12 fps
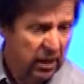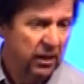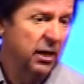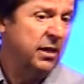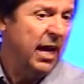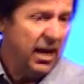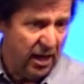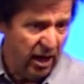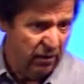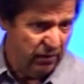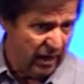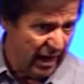to take
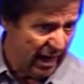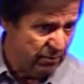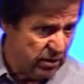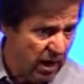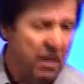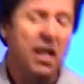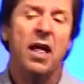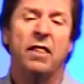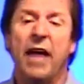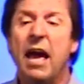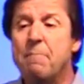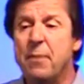care of the livestock.
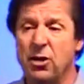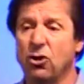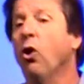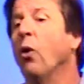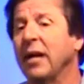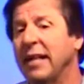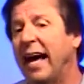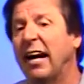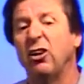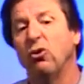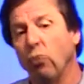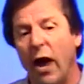They've been going
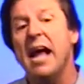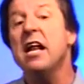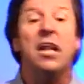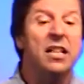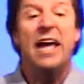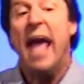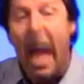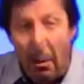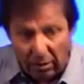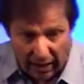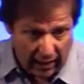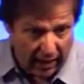down and raiding the
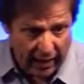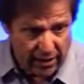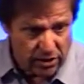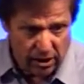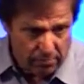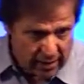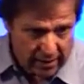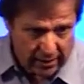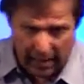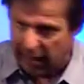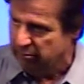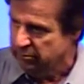Amalekites in the
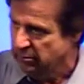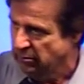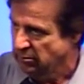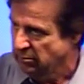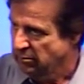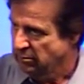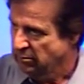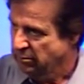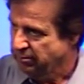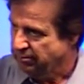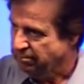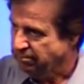meantime.
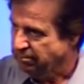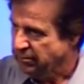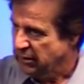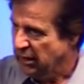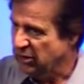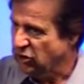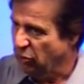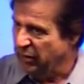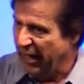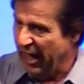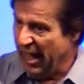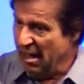And so when
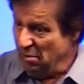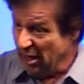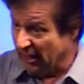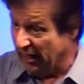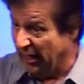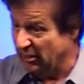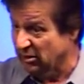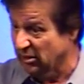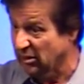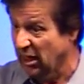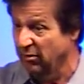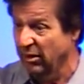the Amalekites
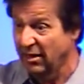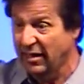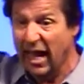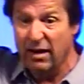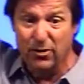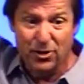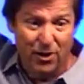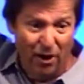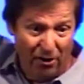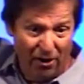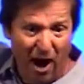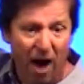discover that David's
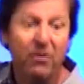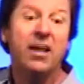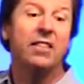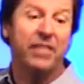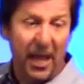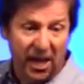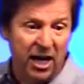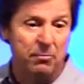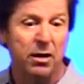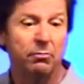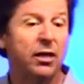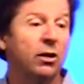gone off, they come
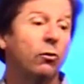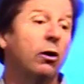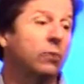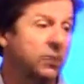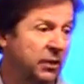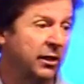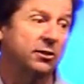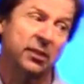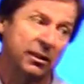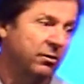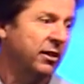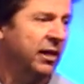up and get what was theirs and
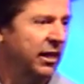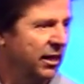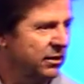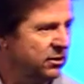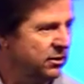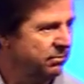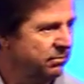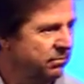everything else